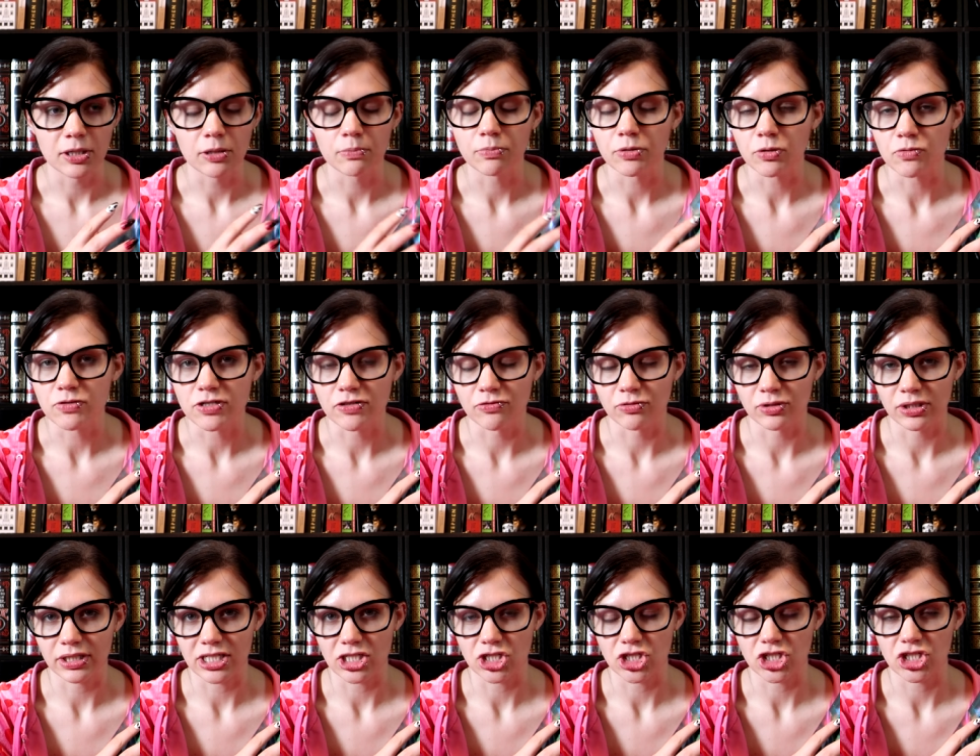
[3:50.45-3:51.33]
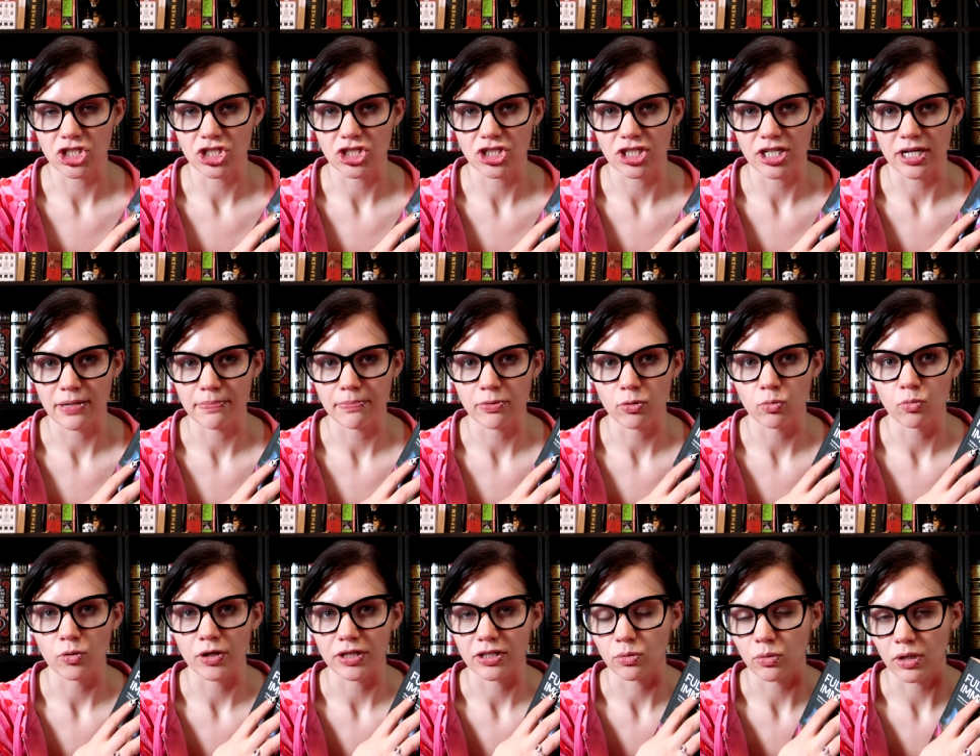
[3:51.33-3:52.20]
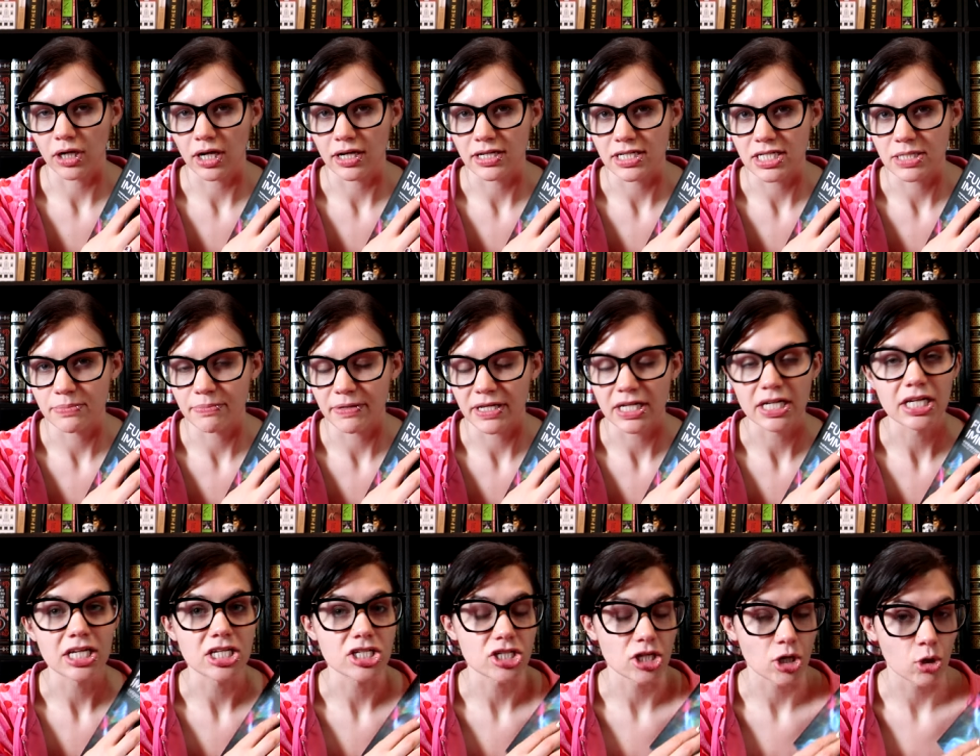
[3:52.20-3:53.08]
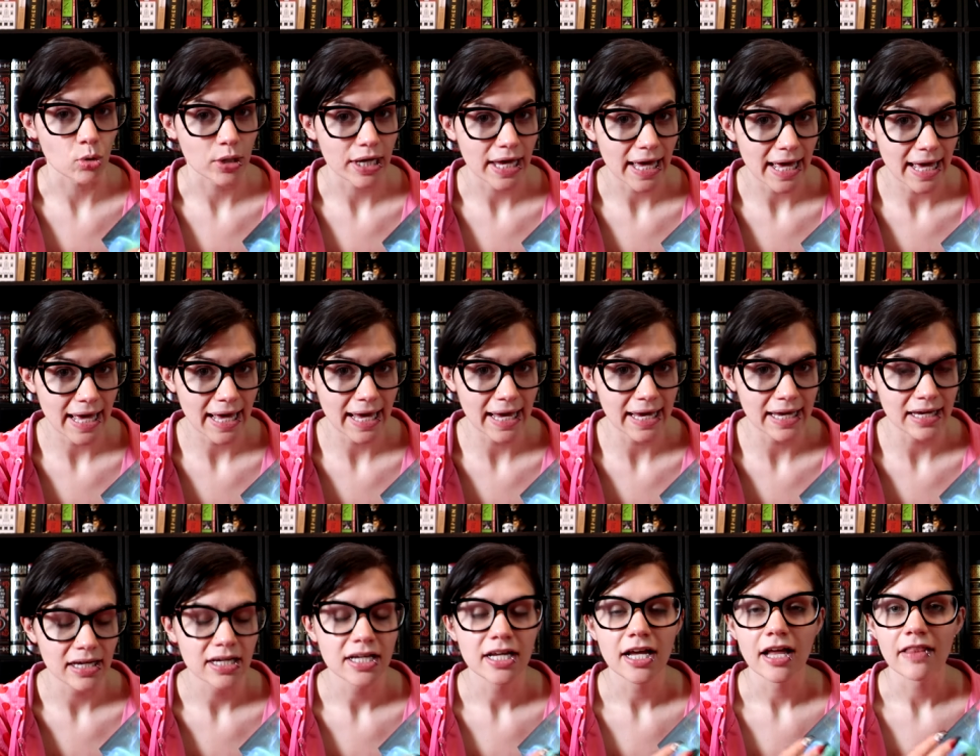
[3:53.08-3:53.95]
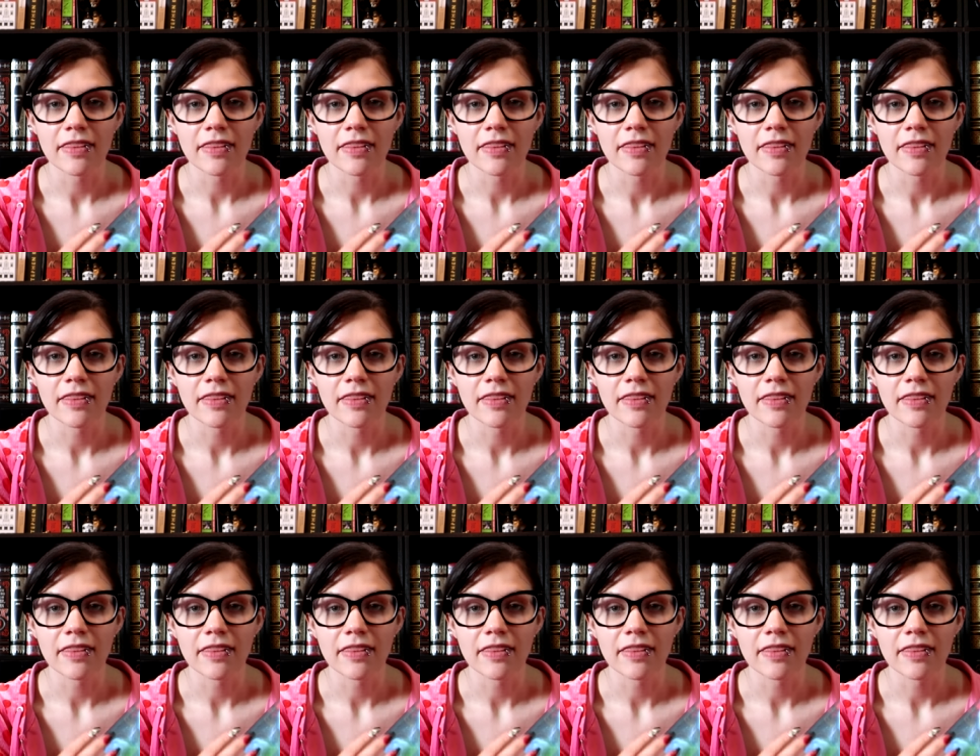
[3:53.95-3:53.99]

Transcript: abusive relationship with your husband is okay,